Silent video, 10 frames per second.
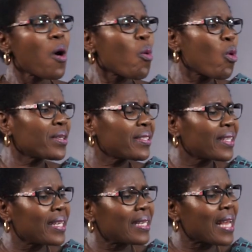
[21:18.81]
One
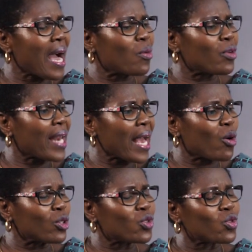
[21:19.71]
thing I would
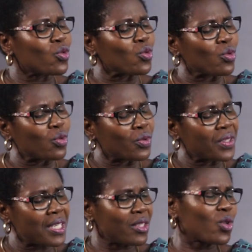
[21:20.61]
like us to
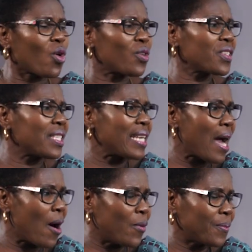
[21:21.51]
discuss
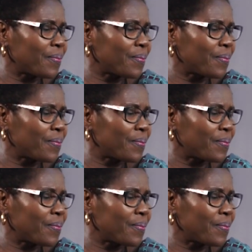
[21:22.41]
now,